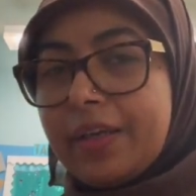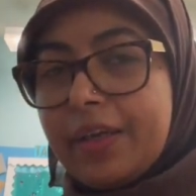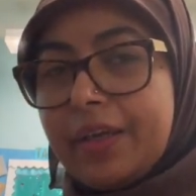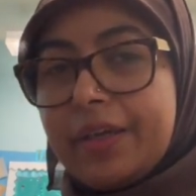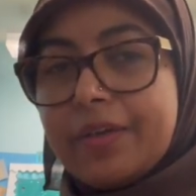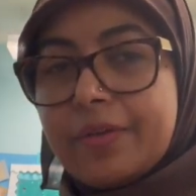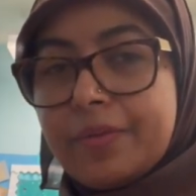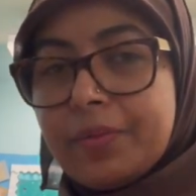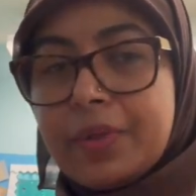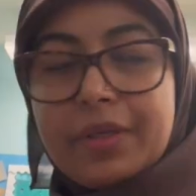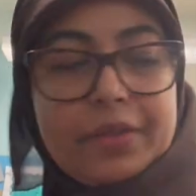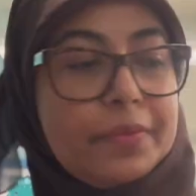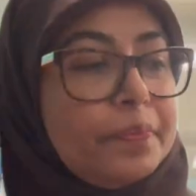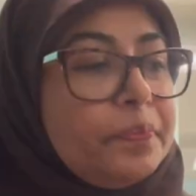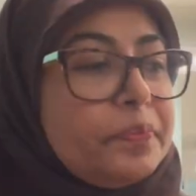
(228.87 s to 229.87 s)
And
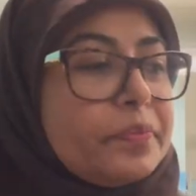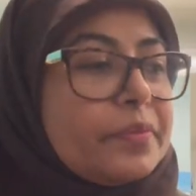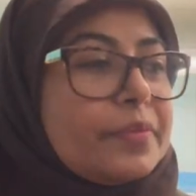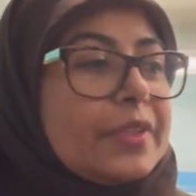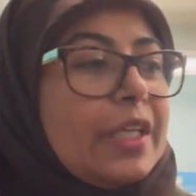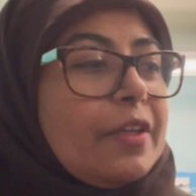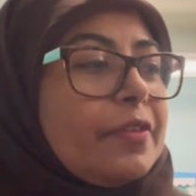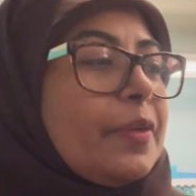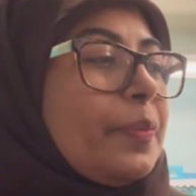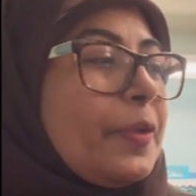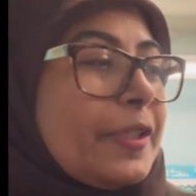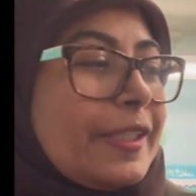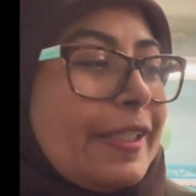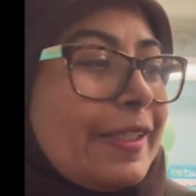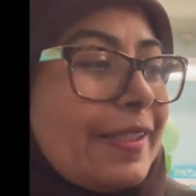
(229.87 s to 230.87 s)
one of the
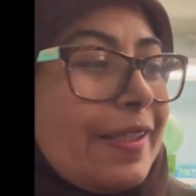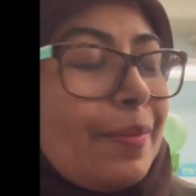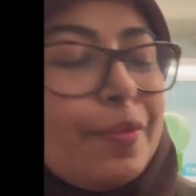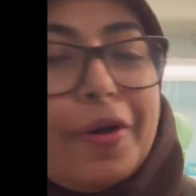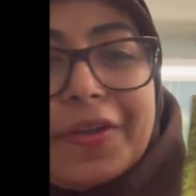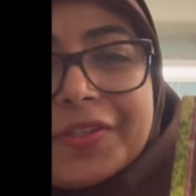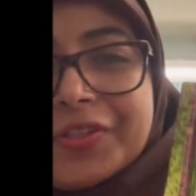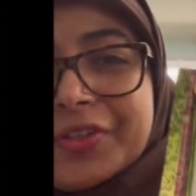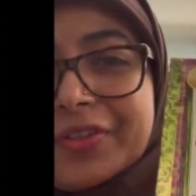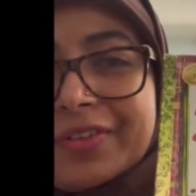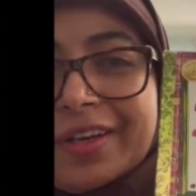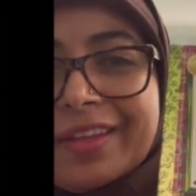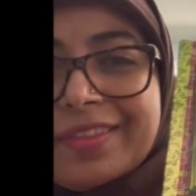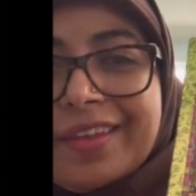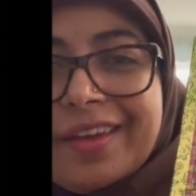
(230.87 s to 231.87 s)
books is The
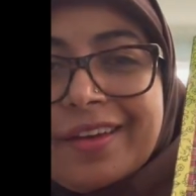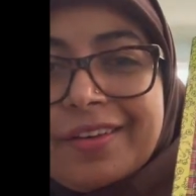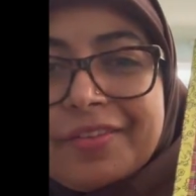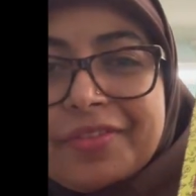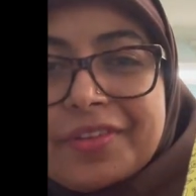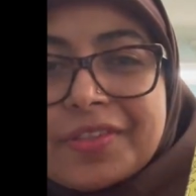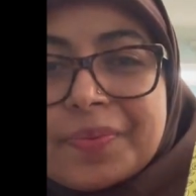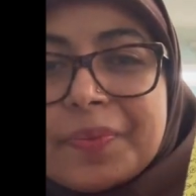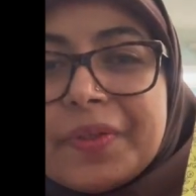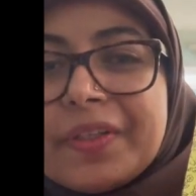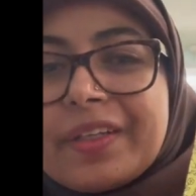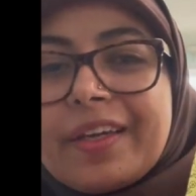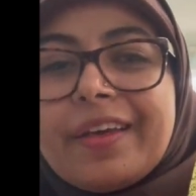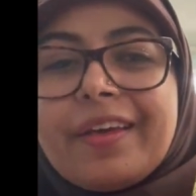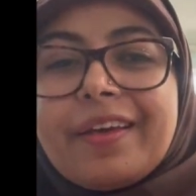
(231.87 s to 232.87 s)
Monster at the end of this
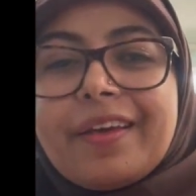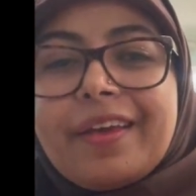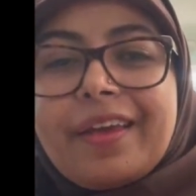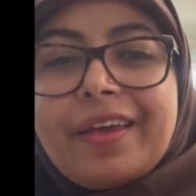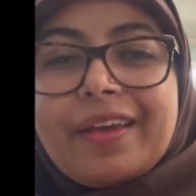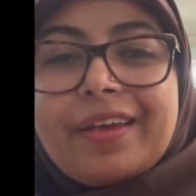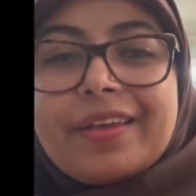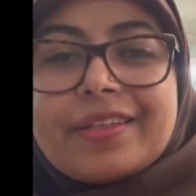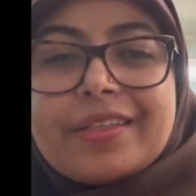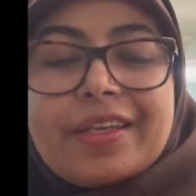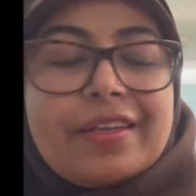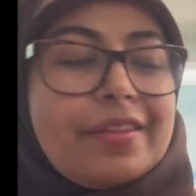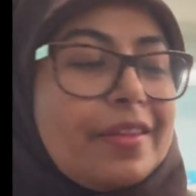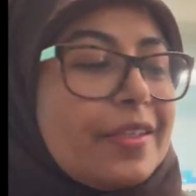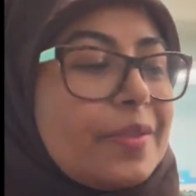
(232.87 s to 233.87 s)
book, and
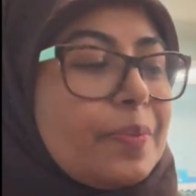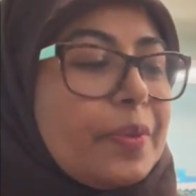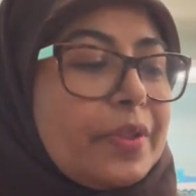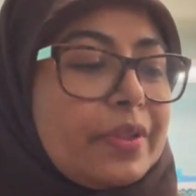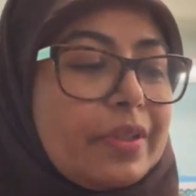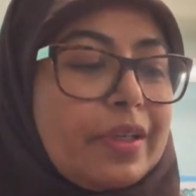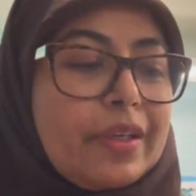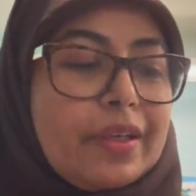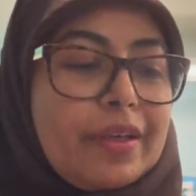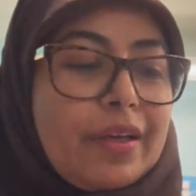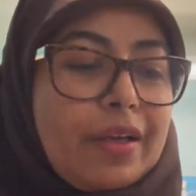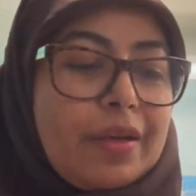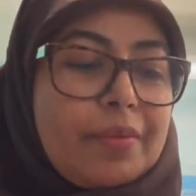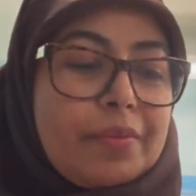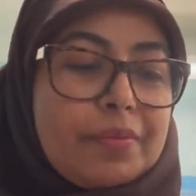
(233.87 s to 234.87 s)
in this book,
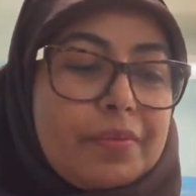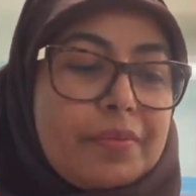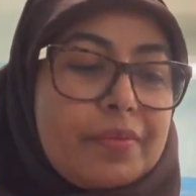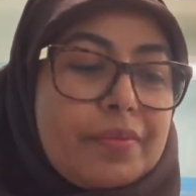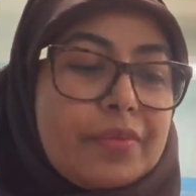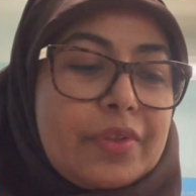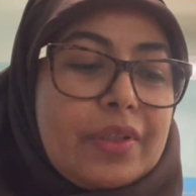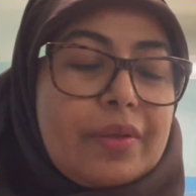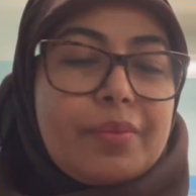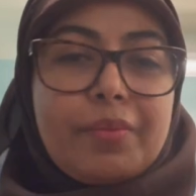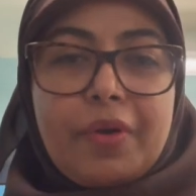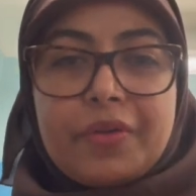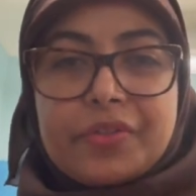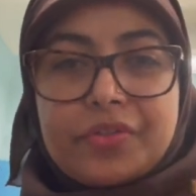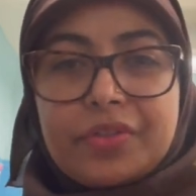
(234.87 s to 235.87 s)
the
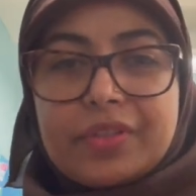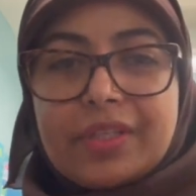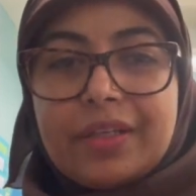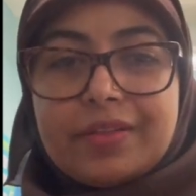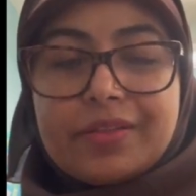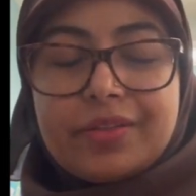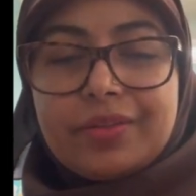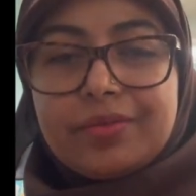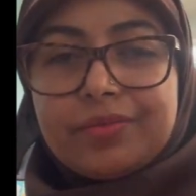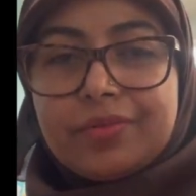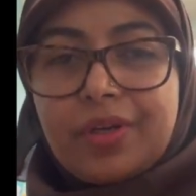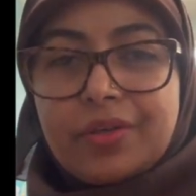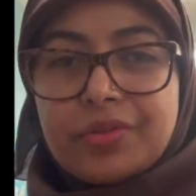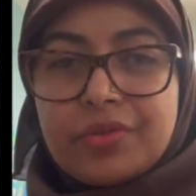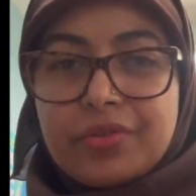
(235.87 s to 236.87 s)
monster tells you
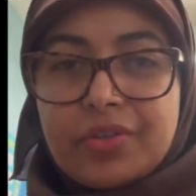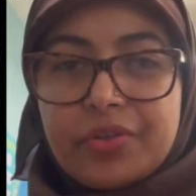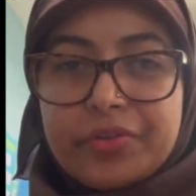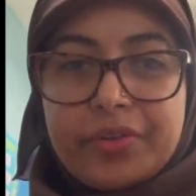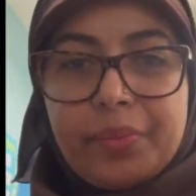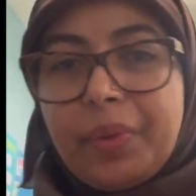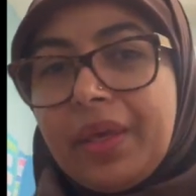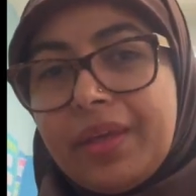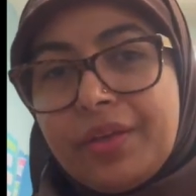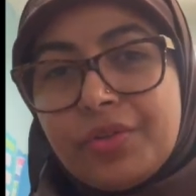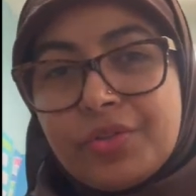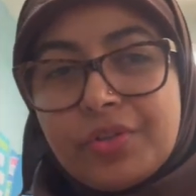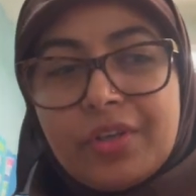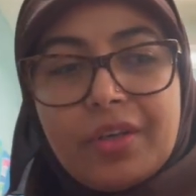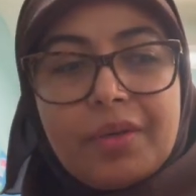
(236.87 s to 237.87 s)
not to turn the
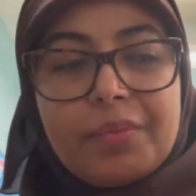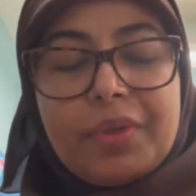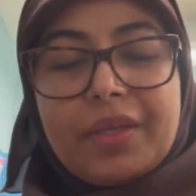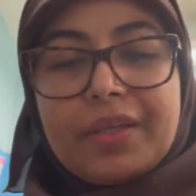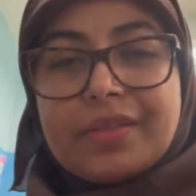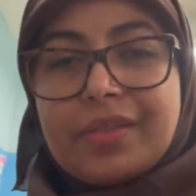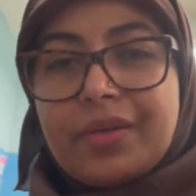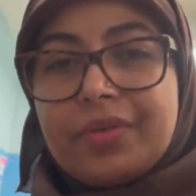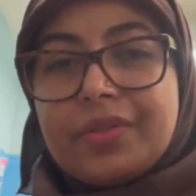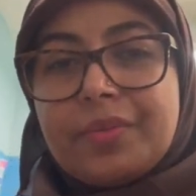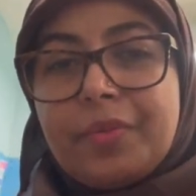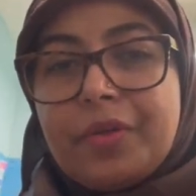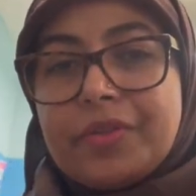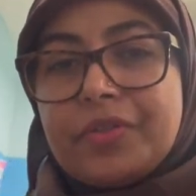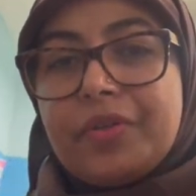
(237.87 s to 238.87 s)
page because there is a
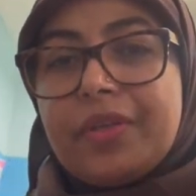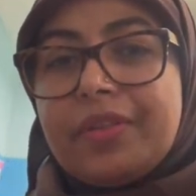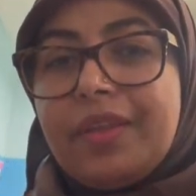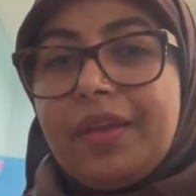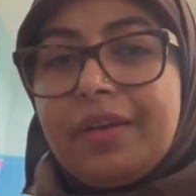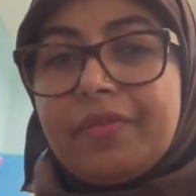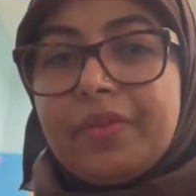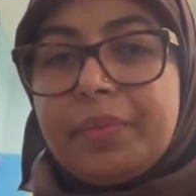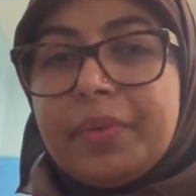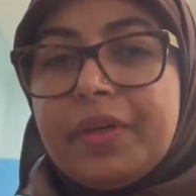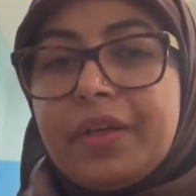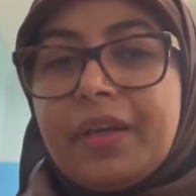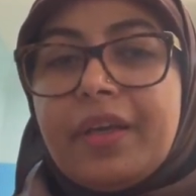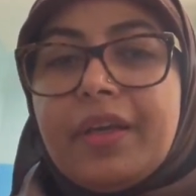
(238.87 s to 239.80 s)
monster at the end of the book,